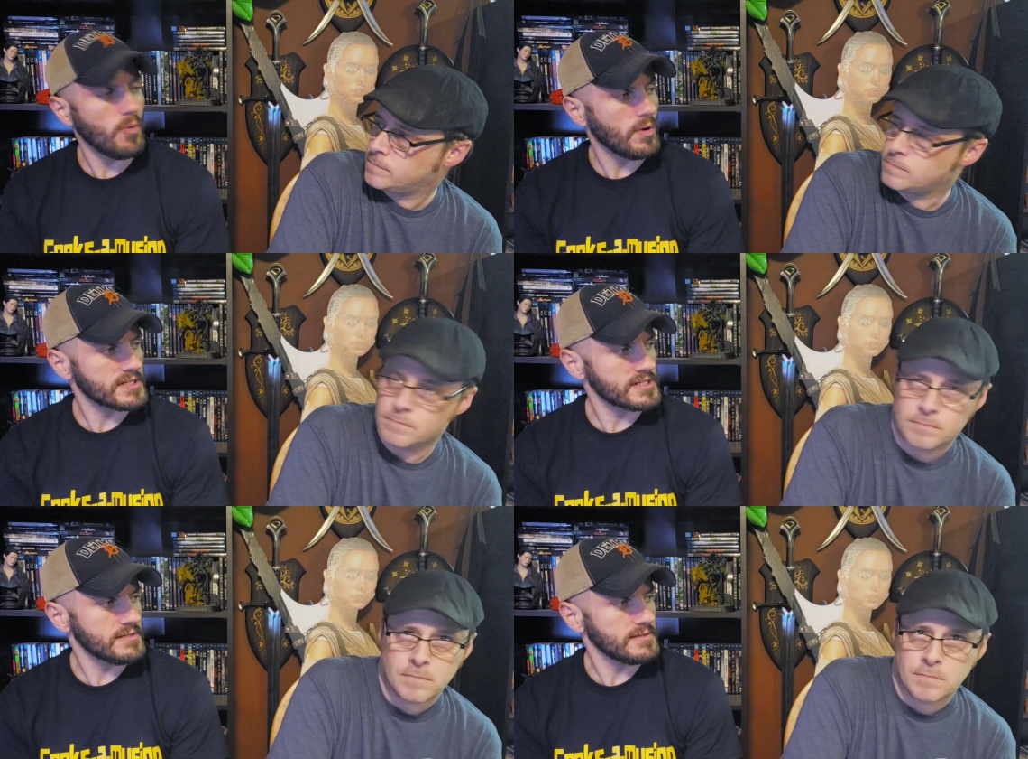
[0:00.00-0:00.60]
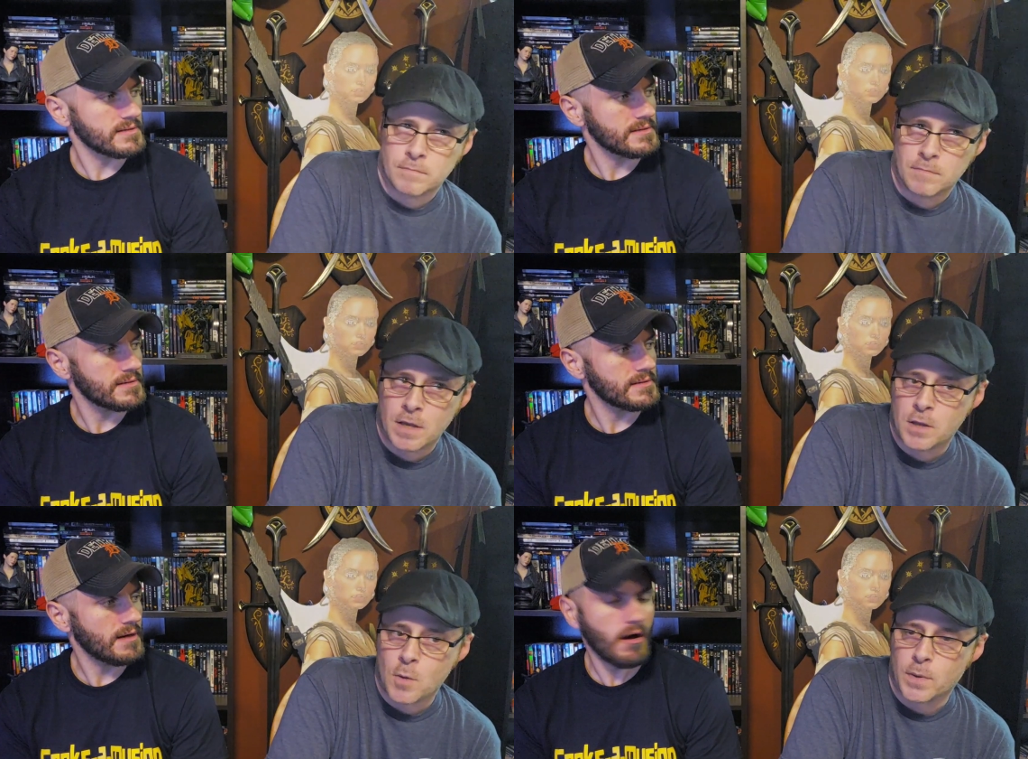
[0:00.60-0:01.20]
Speaker 1: was it? And
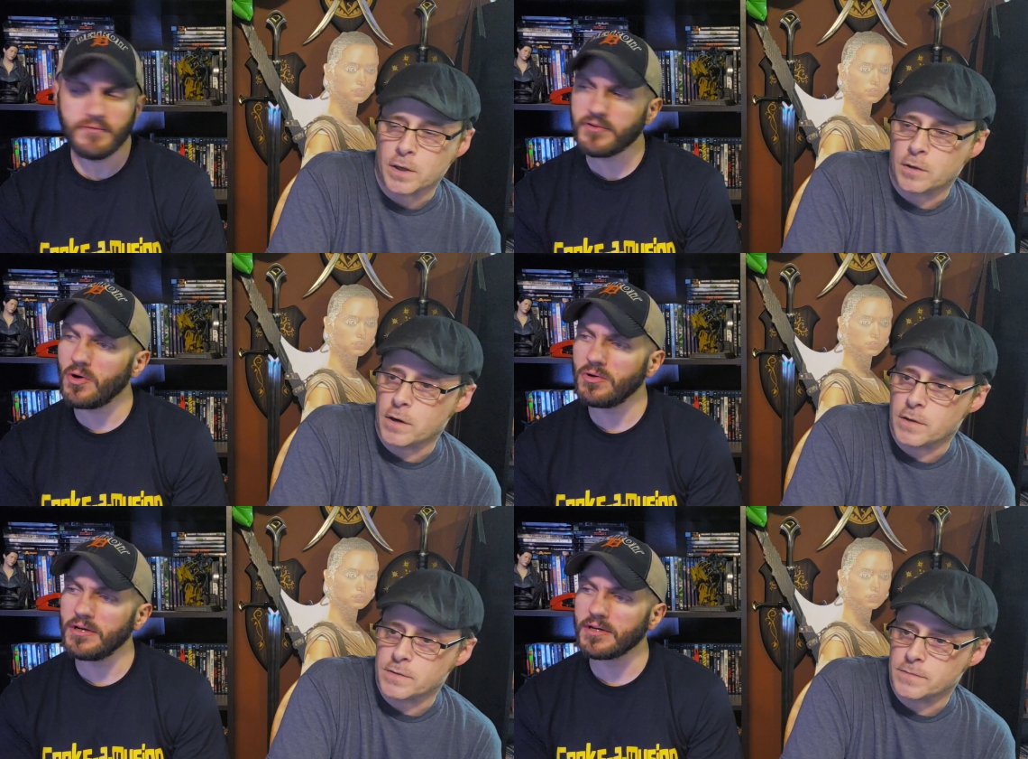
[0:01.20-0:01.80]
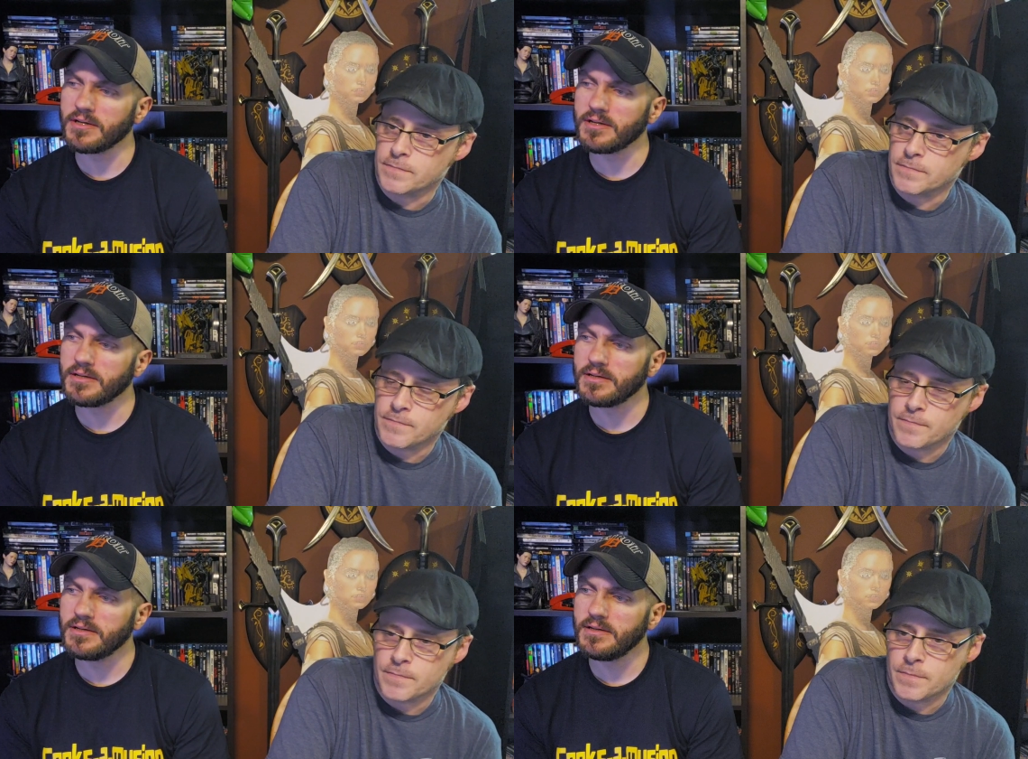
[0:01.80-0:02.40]
the I'll have to credits. go look.
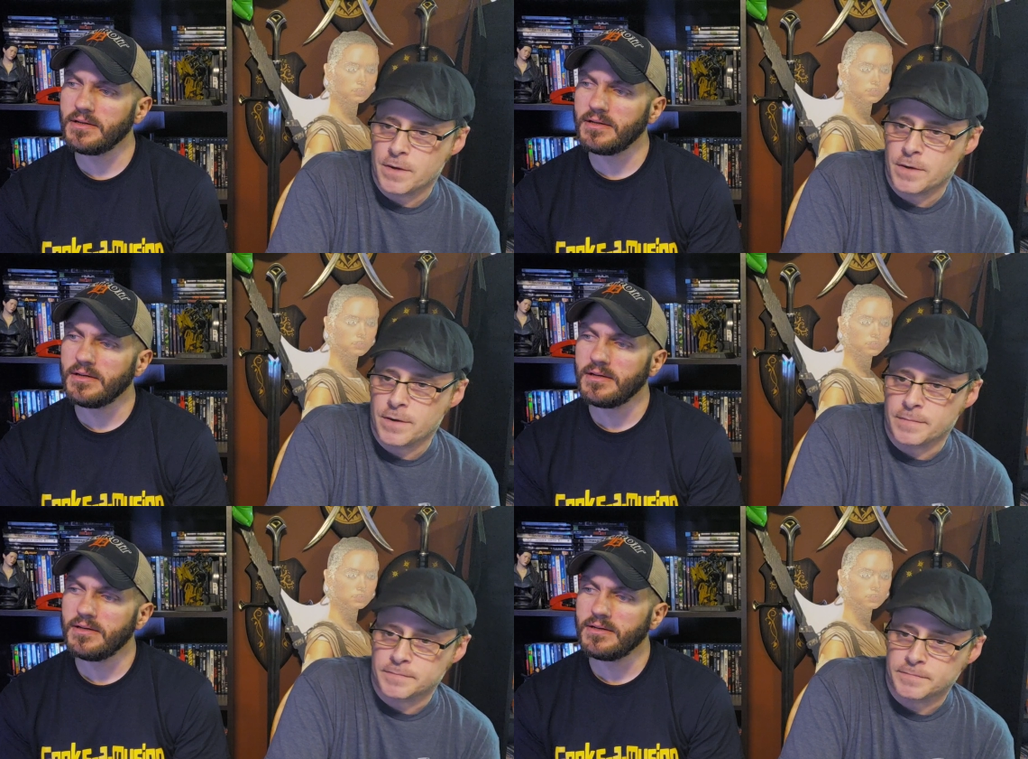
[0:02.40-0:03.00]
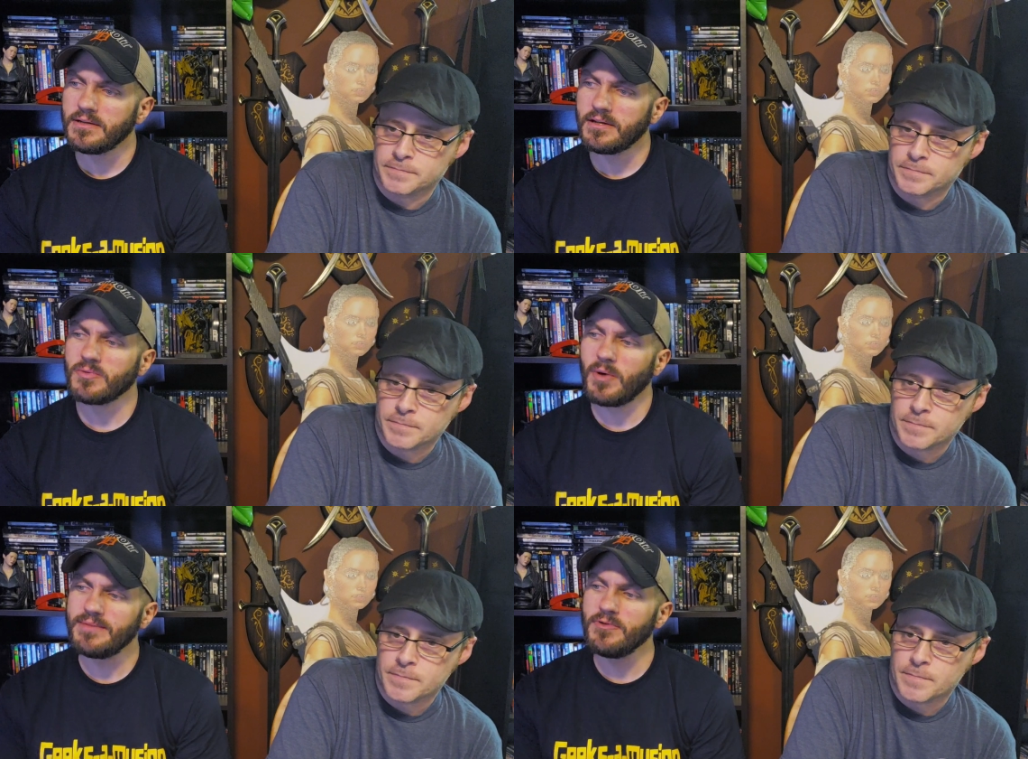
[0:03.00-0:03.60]
I don't know.
Speaker 2: Because the
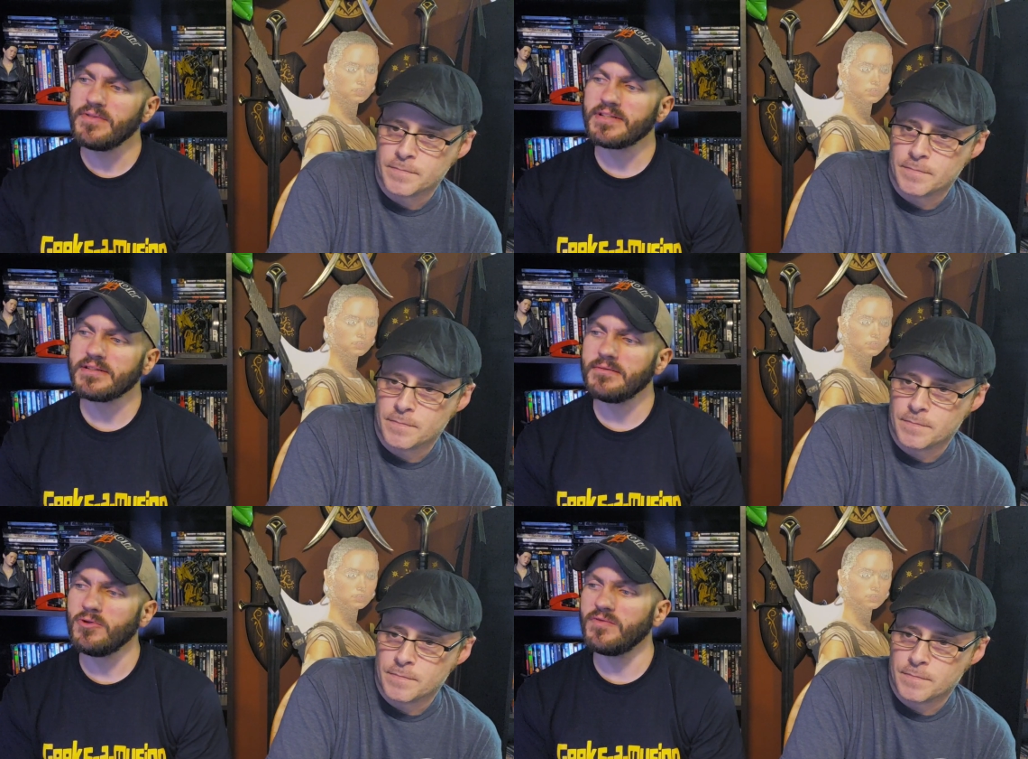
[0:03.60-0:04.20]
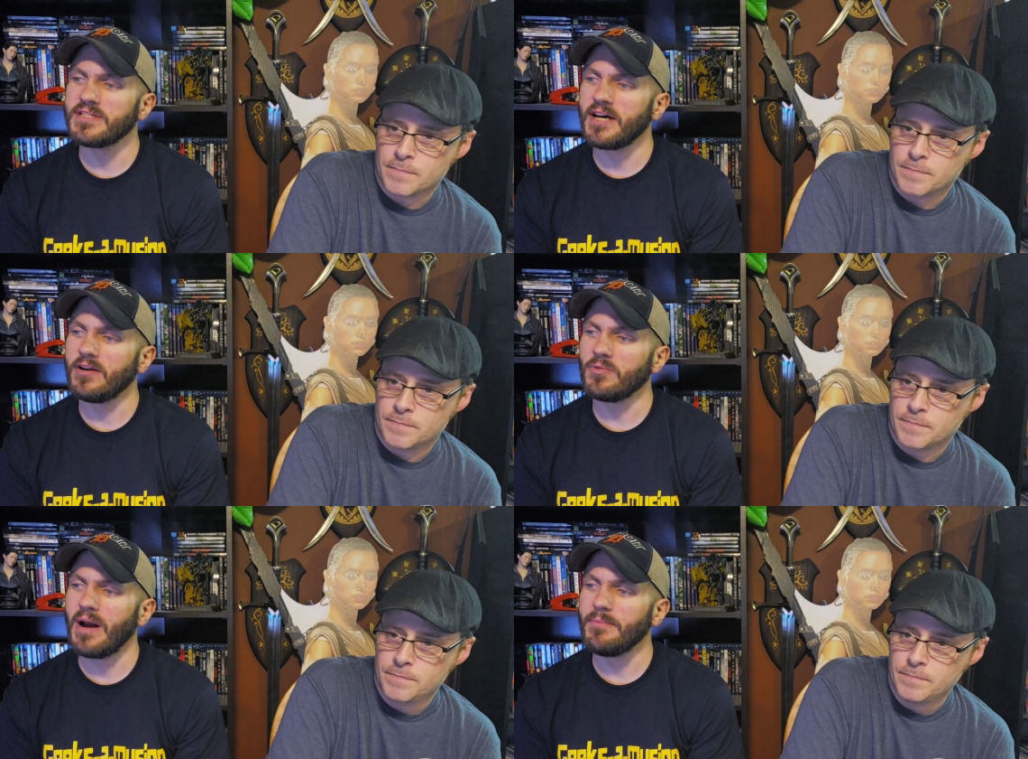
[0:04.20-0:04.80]
way the movie's the movie's
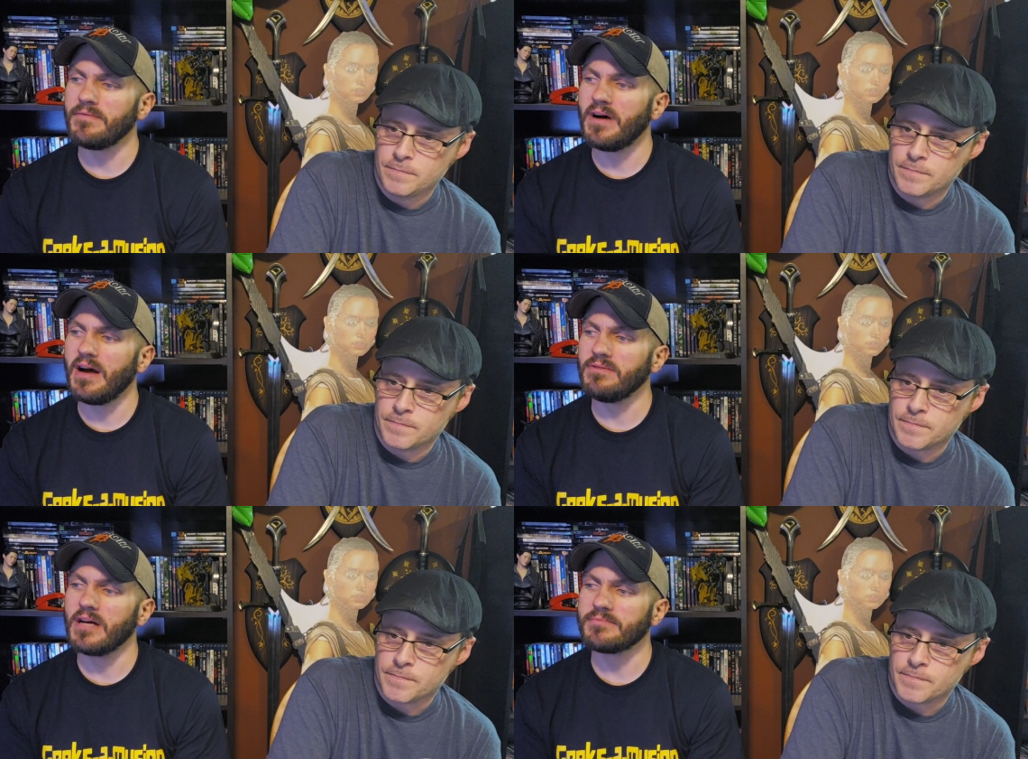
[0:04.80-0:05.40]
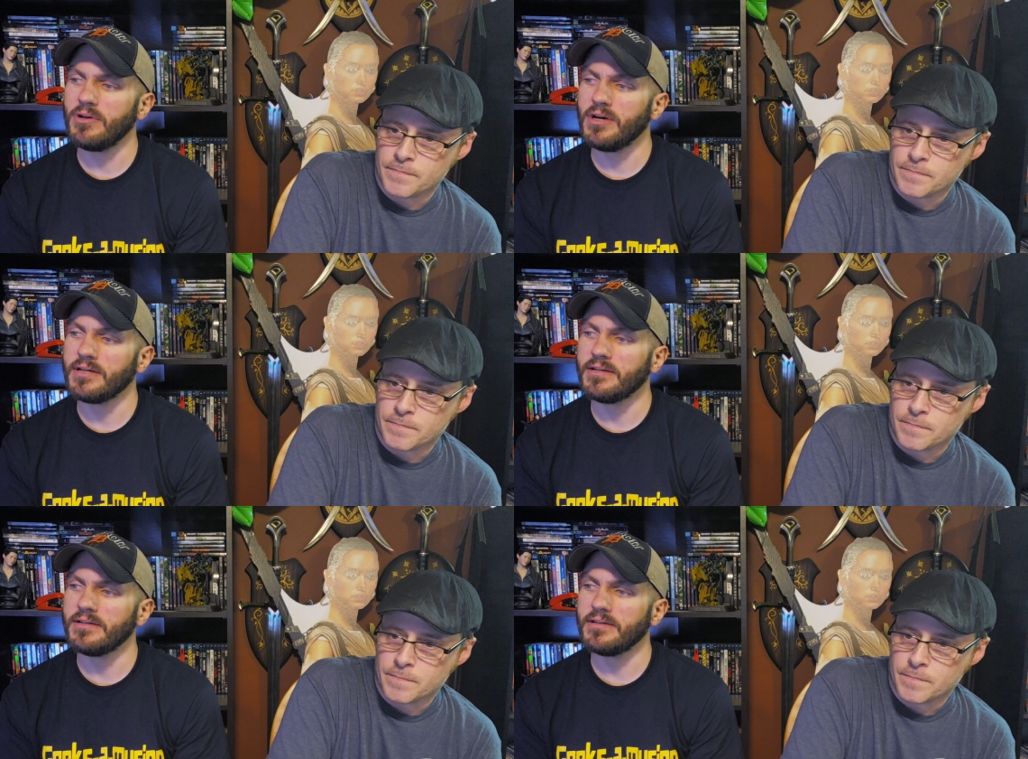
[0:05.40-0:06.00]
titled Rambo Five: Last
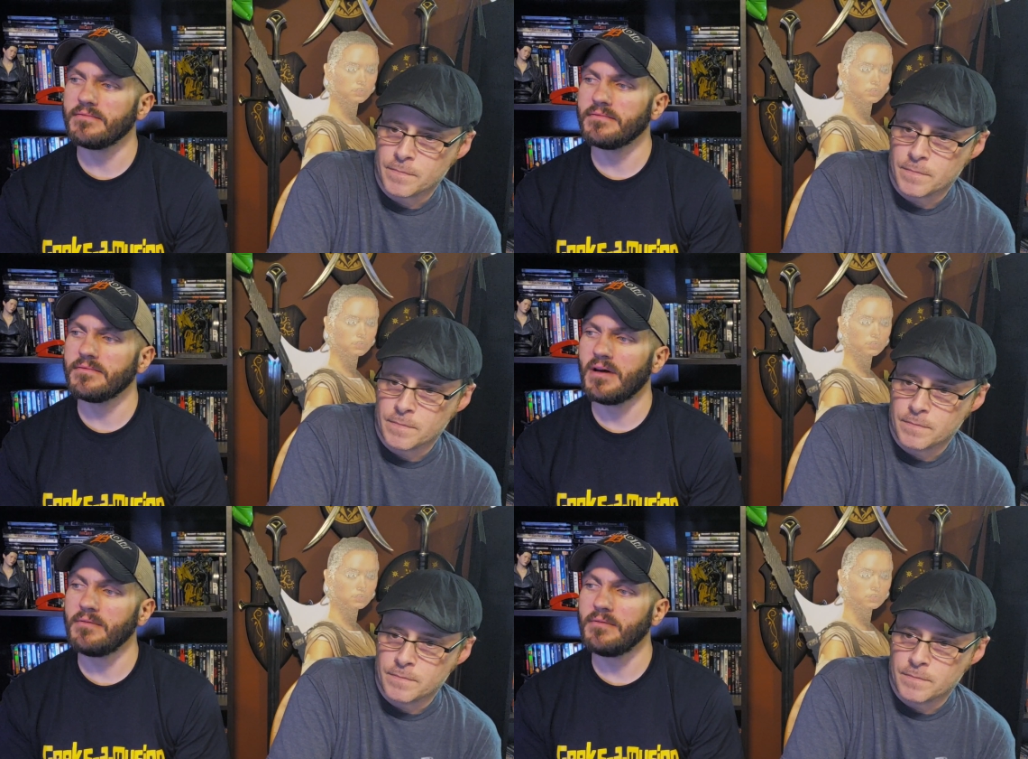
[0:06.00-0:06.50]
Blood, I